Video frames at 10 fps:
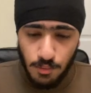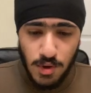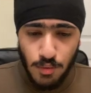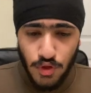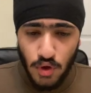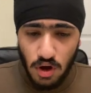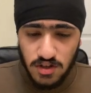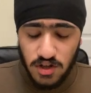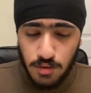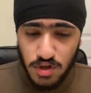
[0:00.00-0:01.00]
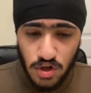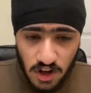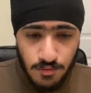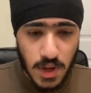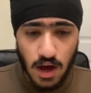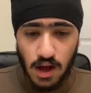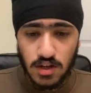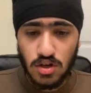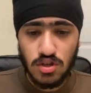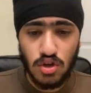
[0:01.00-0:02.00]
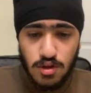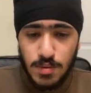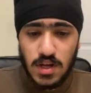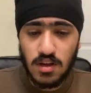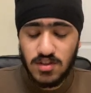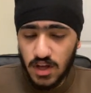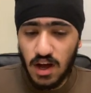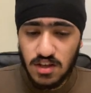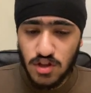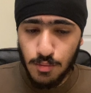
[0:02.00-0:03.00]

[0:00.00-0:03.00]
people thought Slim should have been higher just because he has the